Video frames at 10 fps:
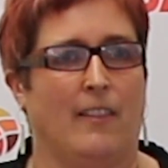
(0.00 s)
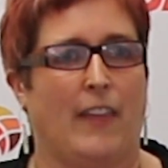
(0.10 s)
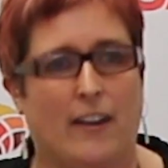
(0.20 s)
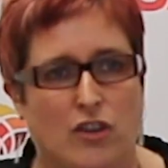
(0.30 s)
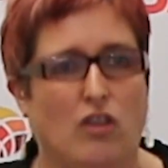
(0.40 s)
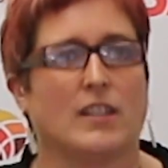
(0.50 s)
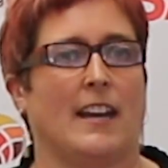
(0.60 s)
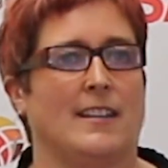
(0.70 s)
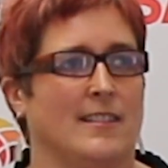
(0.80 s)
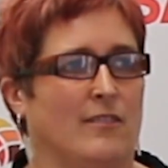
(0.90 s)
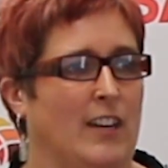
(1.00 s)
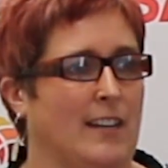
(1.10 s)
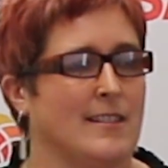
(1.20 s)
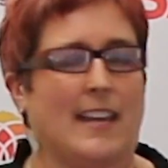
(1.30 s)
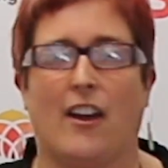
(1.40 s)
They are not haters and
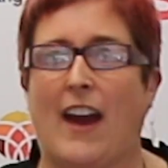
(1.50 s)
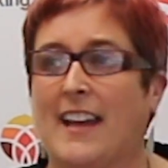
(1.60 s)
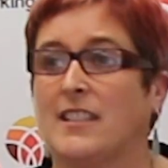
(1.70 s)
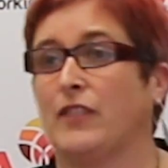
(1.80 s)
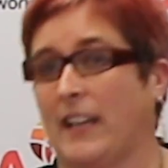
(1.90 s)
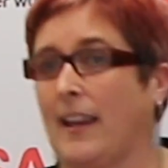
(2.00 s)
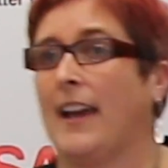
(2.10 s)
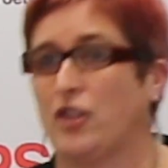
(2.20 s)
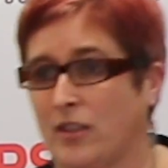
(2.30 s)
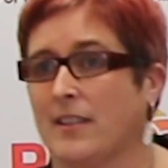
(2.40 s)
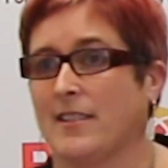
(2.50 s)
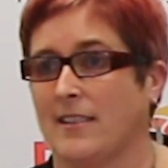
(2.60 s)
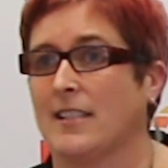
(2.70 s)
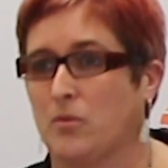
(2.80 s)
wreckers. They are actively engaged citizens.